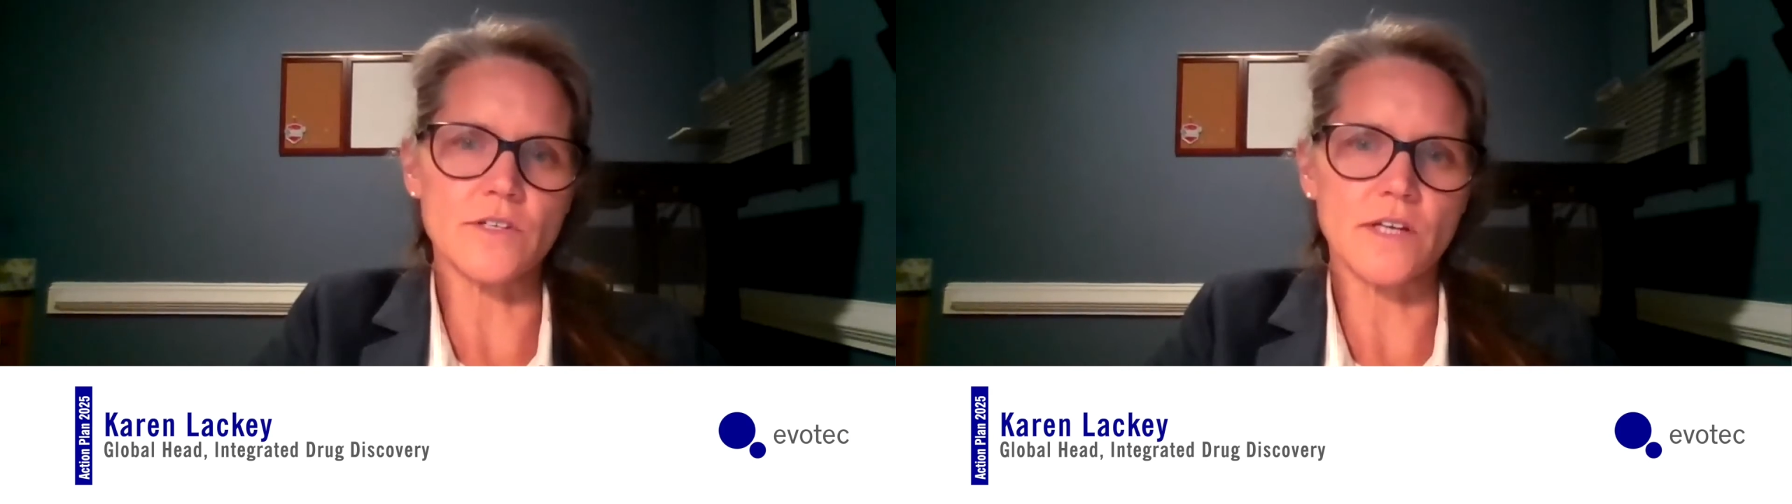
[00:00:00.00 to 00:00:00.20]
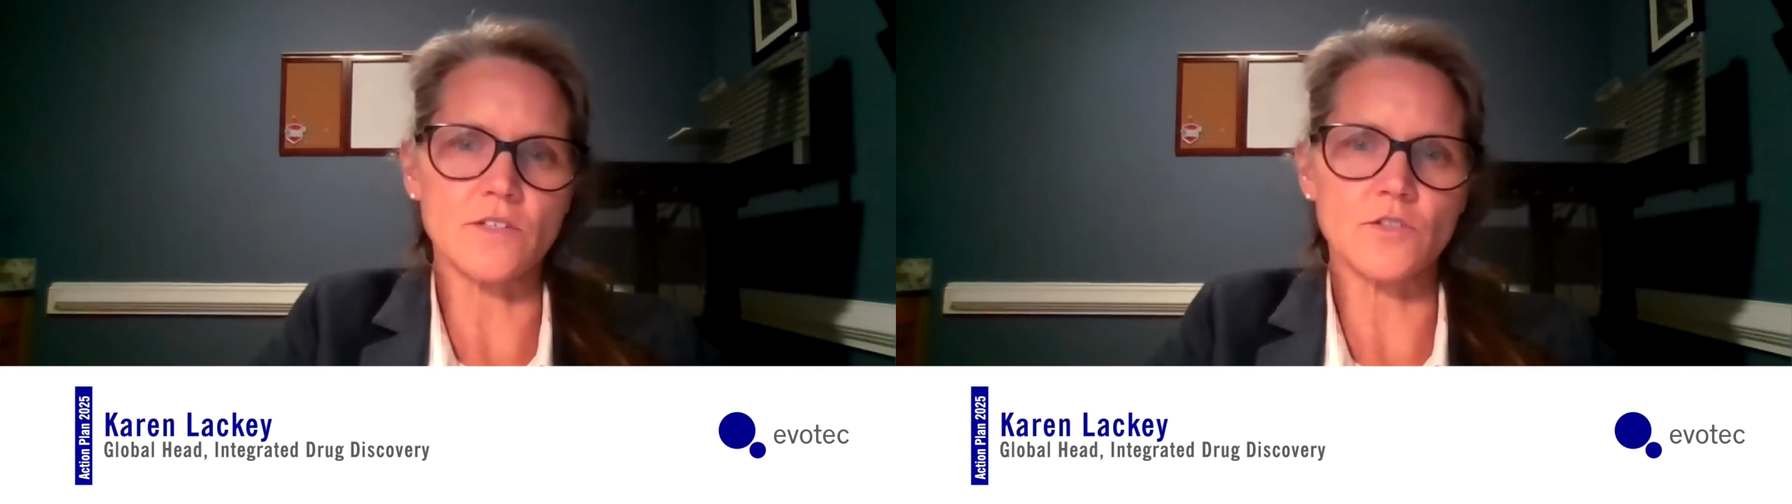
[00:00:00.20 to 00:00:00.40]

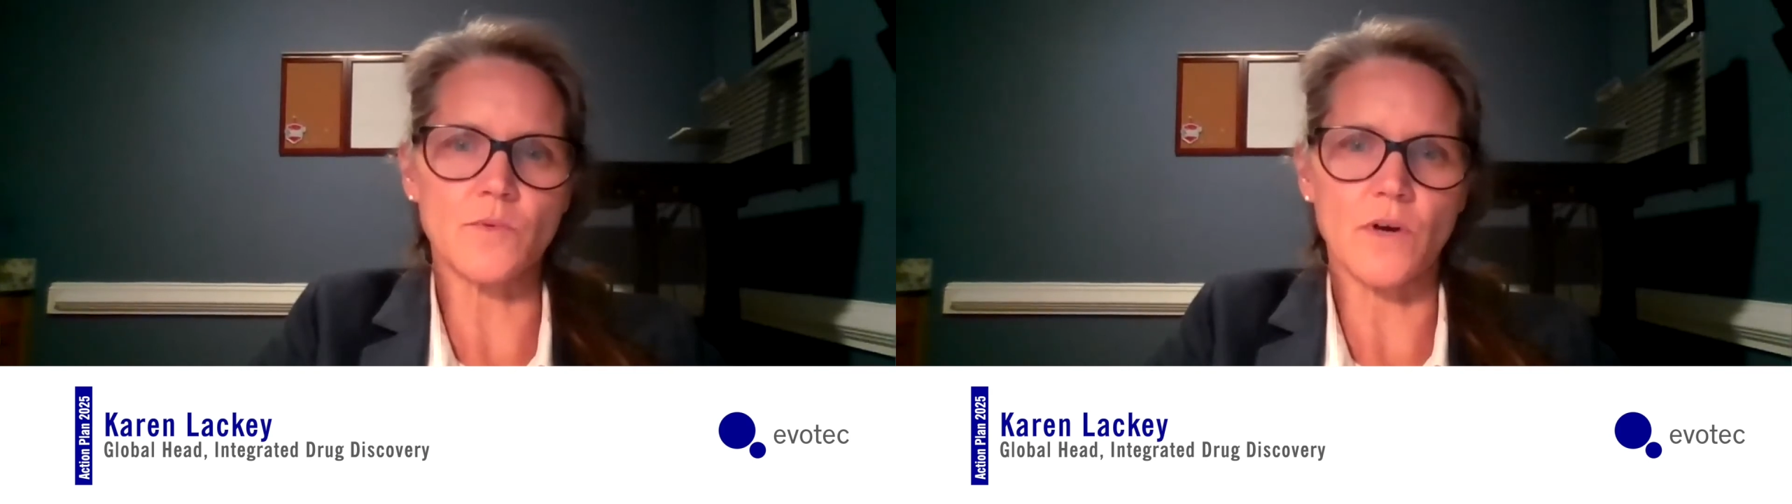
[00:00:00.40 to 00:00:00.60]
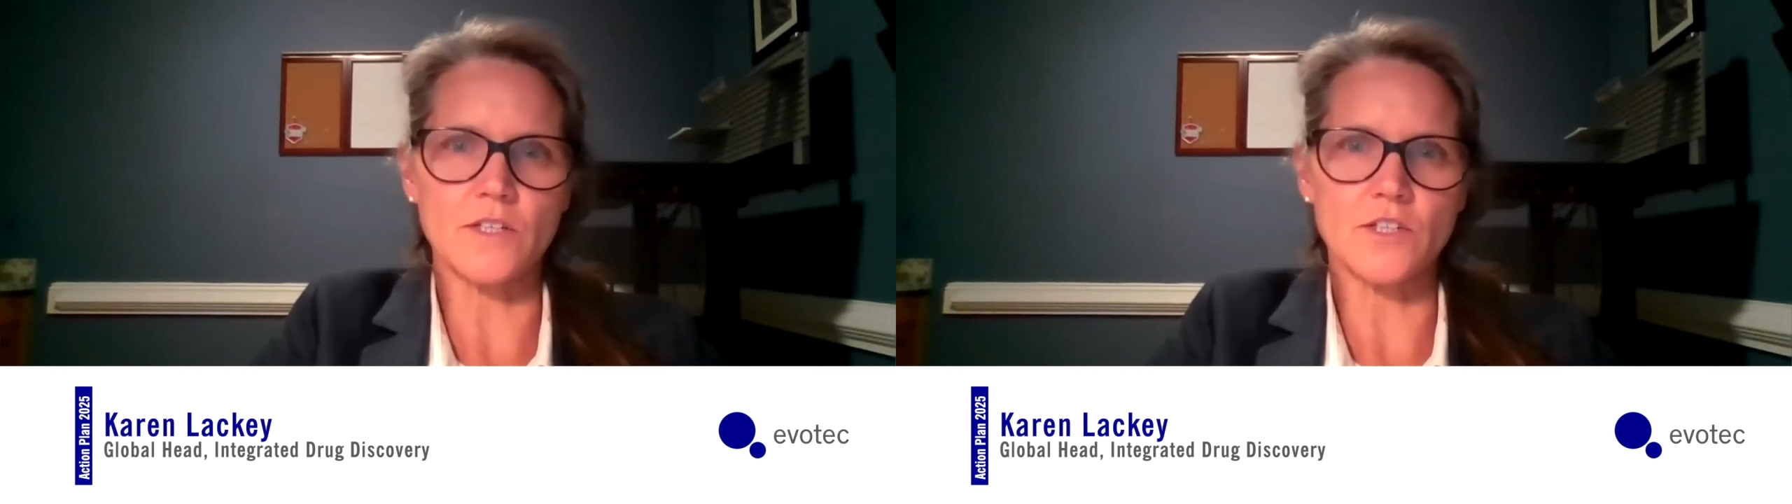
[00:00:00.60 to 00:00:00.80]
stage
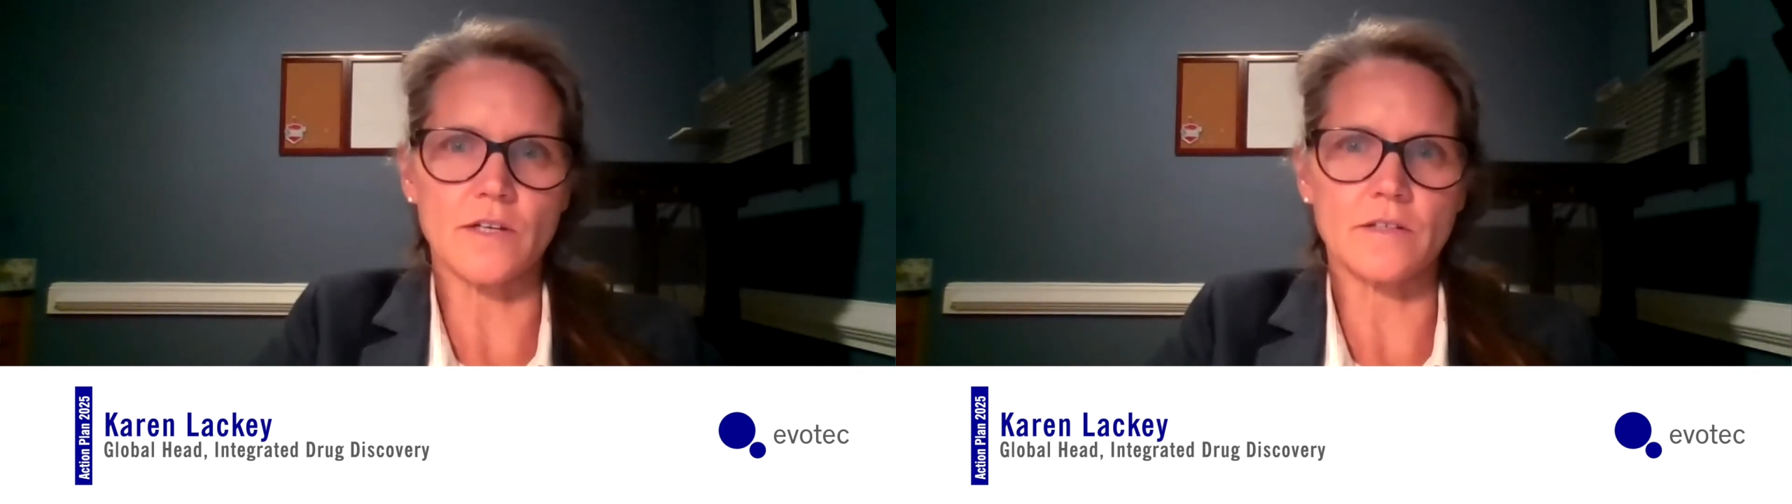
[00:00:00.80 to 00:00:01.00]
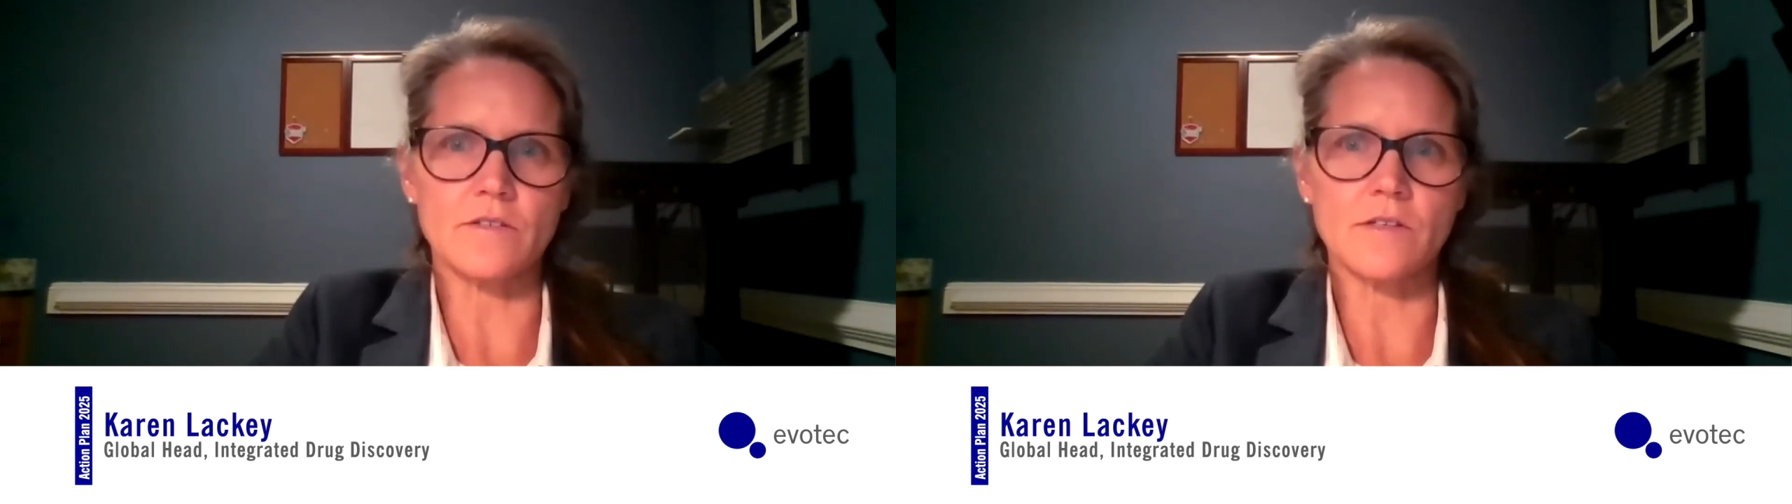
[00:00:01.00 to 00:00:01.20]

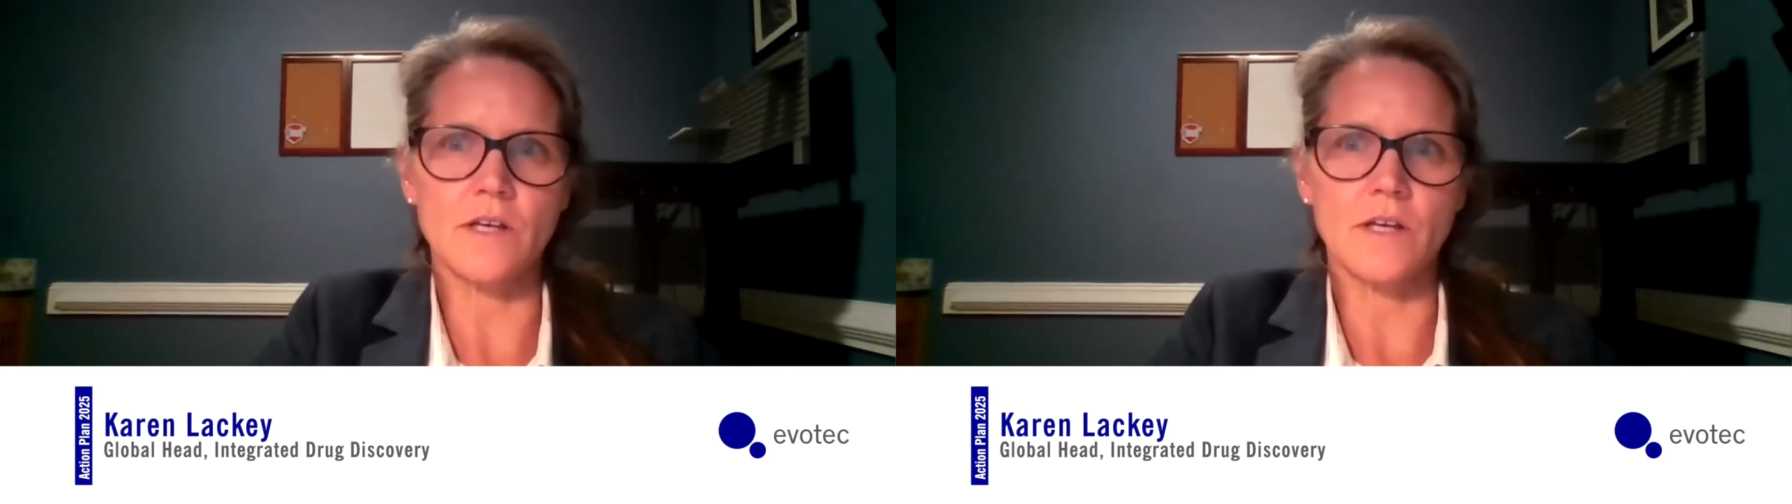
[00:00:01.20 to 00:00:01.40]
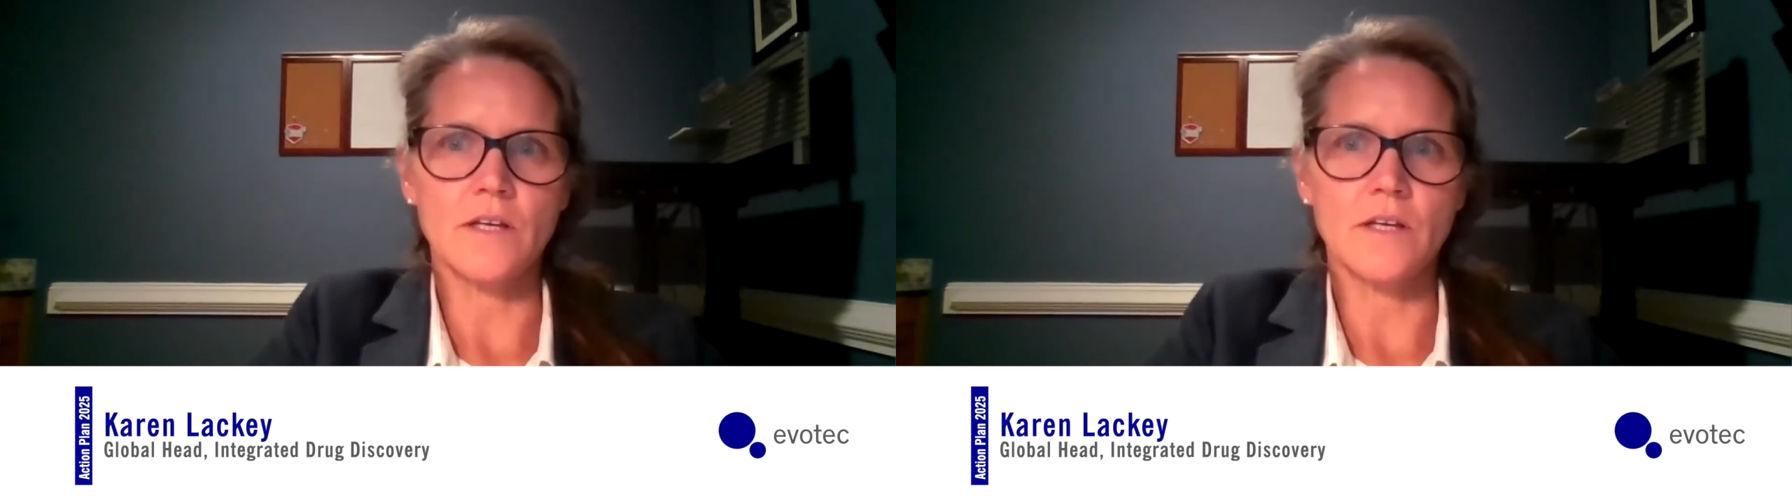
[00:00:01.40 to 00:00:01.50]
projects.